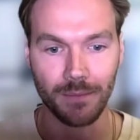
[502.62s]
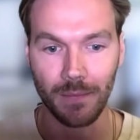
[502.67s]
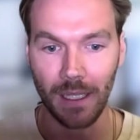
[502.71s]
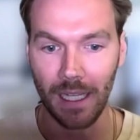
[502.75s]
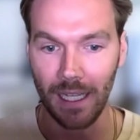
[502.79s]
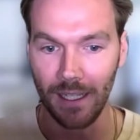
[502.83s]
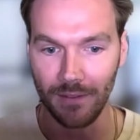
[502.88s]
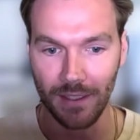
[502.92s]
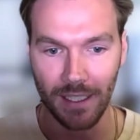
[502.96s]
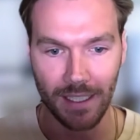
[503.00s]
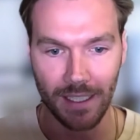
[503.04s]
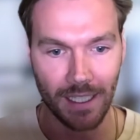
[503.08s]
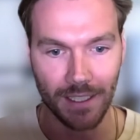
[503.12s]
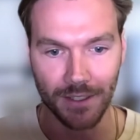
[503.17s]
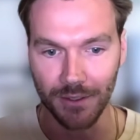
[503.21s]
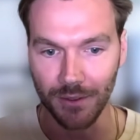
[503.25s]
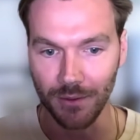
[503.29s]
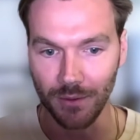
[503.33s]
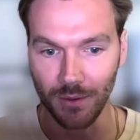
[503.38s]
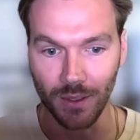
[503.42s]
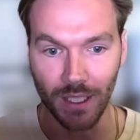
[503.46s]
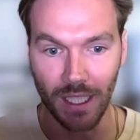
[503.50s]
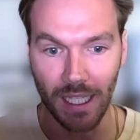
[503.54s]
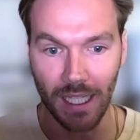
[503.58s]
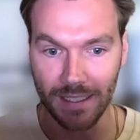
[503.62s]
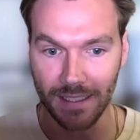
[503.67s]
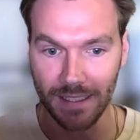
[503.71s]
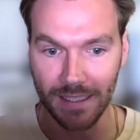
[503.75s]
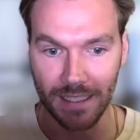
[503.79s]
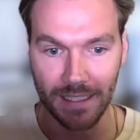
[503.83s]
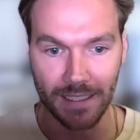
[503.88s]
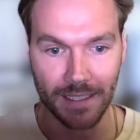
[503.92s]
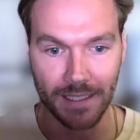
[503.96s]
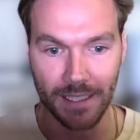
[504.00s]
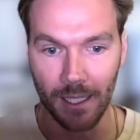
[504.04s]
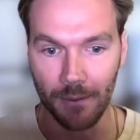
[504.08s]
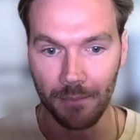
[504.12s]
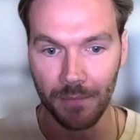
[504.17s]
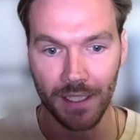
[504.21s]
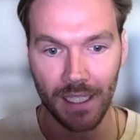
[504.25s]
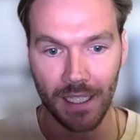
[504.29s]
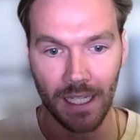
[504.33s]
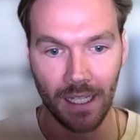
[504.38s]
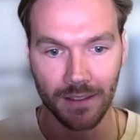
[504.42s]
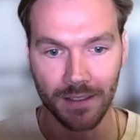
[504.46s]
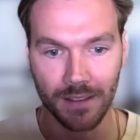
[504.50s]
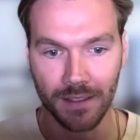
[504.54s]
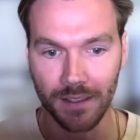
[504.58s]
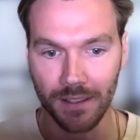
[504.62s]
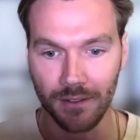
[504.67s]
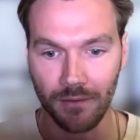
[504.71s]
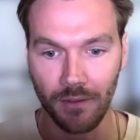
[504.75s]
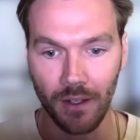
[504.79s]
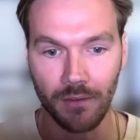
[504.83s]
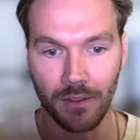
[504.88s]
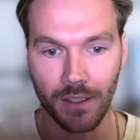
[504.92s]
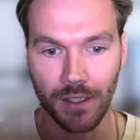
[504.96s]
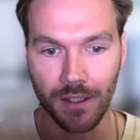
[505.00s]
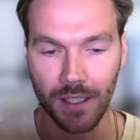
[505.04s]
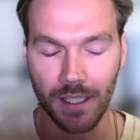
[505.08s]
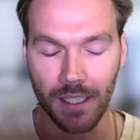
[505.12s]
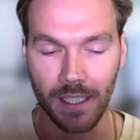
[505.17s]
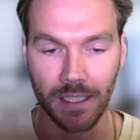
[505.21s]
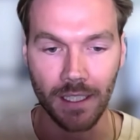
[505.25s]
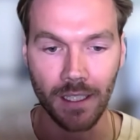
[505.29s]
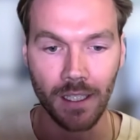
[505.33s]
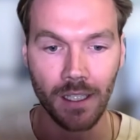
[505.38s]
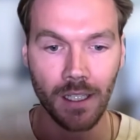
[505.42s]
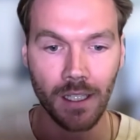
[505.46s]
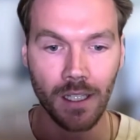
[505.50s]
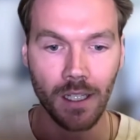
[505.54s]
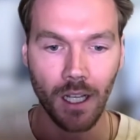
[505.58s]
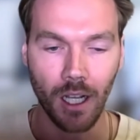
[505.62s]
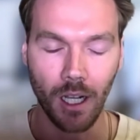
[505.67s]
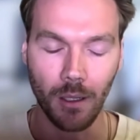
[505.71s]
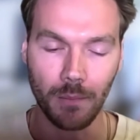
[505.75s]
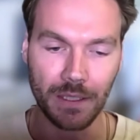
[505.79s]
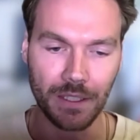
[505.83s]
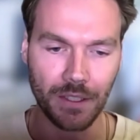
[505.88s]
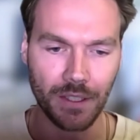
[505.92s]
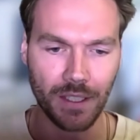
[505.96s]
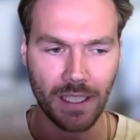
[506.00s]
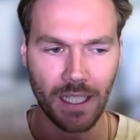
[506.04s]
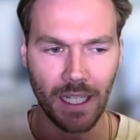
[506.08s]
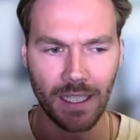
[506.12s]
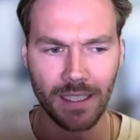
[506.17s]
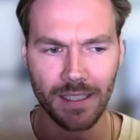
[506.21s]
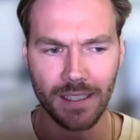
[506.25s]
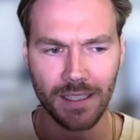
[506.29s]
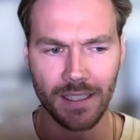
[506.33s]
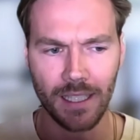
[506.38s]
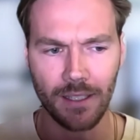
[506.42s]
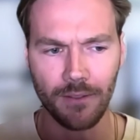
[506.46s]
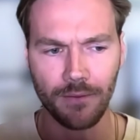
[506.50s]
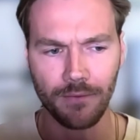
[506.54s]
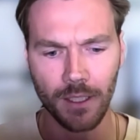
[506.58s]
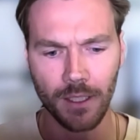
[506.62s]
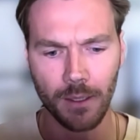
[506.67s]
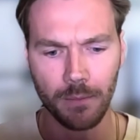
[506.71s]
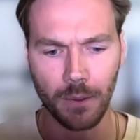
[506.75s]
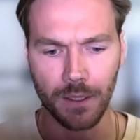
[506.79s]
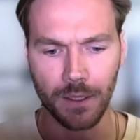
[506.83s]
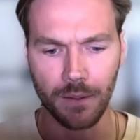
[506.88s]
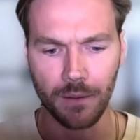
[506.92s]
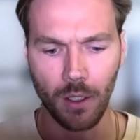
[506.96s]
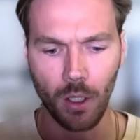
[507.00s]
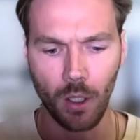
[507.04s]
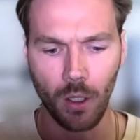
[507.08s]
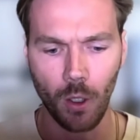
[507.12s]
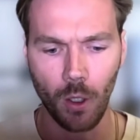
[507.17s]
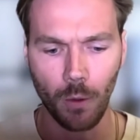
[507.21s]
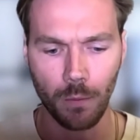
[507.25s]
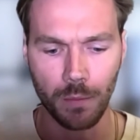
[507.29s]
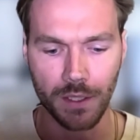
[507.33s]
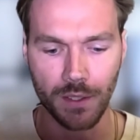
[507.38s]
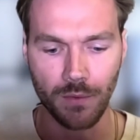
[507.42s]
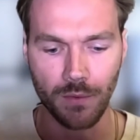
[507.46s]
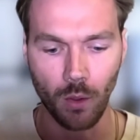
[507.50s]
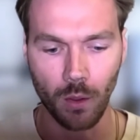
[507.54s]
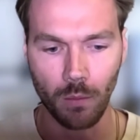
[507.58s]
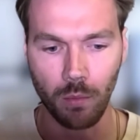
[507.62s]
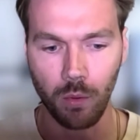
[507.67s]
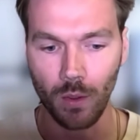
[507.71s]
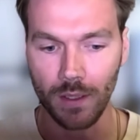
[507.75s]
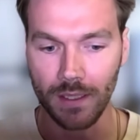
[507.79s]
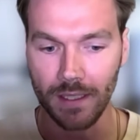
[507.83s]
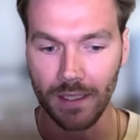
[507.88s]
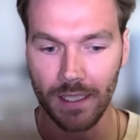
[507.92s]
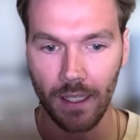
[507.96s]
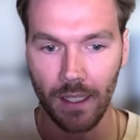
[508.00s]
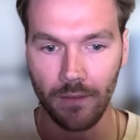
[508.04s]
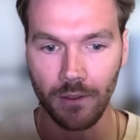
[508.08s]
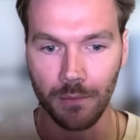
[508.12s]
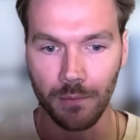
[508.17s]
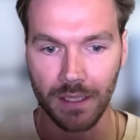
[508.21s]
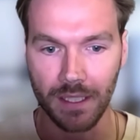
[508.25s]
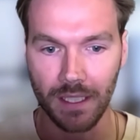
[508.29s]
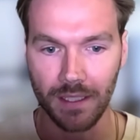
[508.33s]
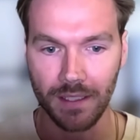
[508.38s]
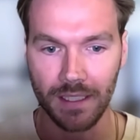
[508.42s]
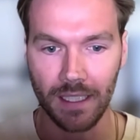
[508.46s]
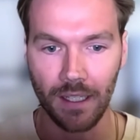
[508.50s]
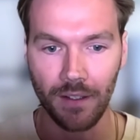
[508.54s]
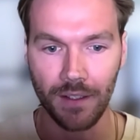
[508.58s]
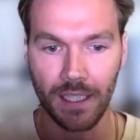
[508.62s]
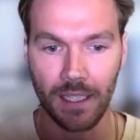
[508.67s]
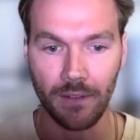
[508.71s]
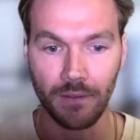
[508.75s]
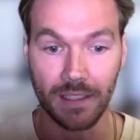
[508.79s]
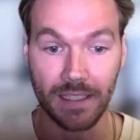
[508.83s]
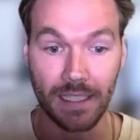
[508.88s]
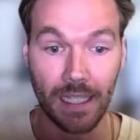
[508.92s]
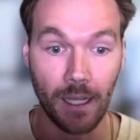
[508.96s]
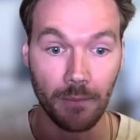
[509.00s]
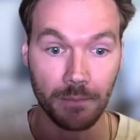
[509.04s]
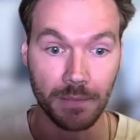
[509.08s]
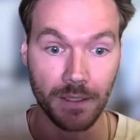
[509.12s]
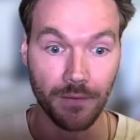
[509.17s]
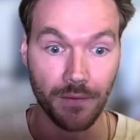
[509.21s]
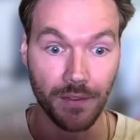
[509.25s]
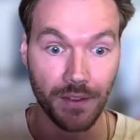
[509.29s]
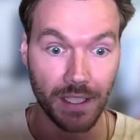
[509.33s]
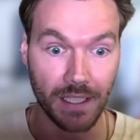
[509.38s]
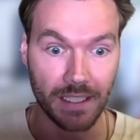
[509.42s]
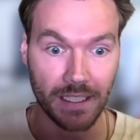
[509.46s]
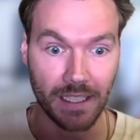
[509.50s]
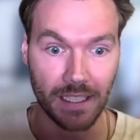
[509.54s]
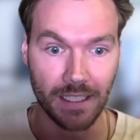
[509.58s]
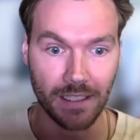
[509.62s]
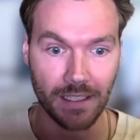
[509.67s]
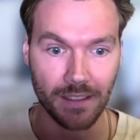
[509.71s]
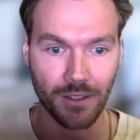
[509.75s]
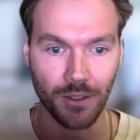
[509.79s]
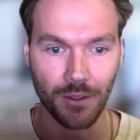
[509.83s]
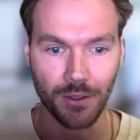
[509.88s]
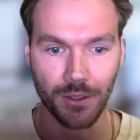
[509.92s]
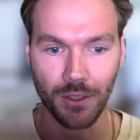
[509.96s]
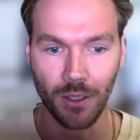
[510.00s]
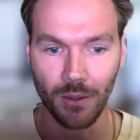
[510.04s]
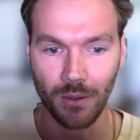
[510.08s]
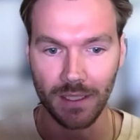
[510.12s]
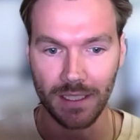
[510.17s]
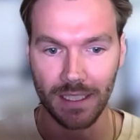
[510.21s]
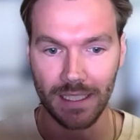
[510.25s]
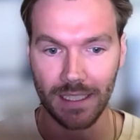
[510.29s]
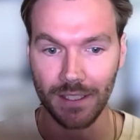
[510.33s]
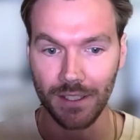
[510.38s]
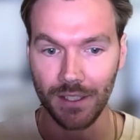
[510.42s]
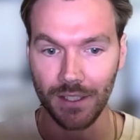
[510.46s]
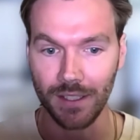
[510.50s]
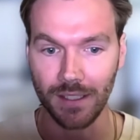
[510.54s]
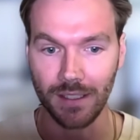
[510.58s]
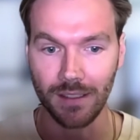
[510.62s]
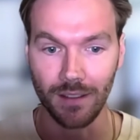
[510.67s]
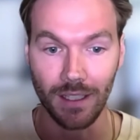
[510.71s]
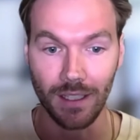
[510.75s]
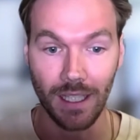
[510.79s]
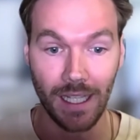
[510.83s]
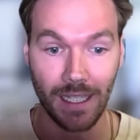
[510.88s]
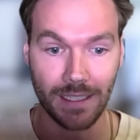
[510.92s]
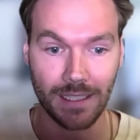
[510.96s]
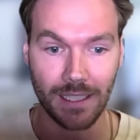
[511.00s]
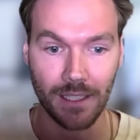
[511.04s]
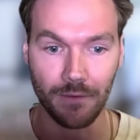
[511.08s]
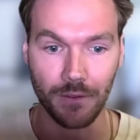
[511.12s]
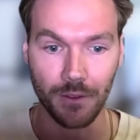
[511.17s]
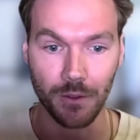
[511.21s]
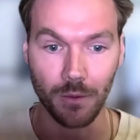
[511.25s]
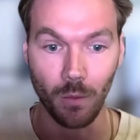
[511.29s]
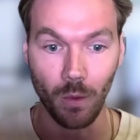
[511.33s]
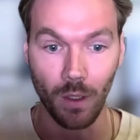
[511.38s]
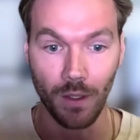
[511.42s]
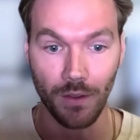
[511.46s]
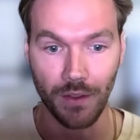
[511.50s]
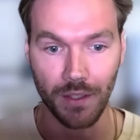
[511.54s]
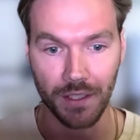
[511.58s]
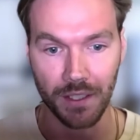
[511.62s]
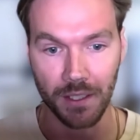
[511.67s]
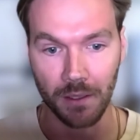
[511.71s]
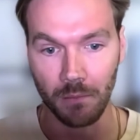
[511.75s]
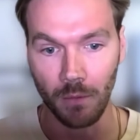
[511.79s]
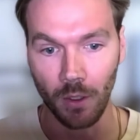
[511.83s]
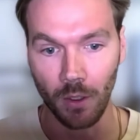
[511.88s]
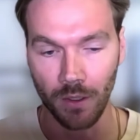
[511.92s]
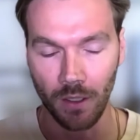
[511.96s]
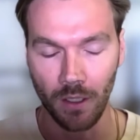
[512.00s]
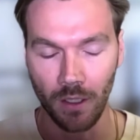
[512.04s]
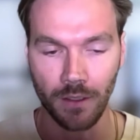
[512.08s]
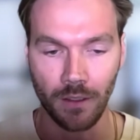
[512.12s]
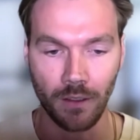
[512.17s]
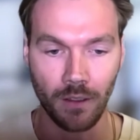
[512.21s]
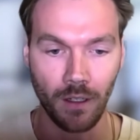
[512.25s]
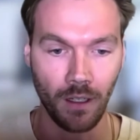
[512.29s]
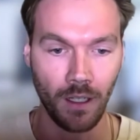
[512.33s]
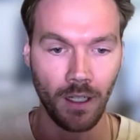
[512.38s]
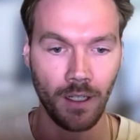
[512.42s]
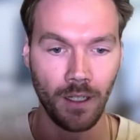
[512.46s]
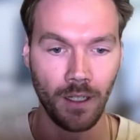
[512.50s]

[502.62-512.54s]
AI do less in-depth analysis of everything? And you can kind of see that flip in Opus 4.7 because now they have adaptive thinking. So you don't get to select if you want thinking mode on or off.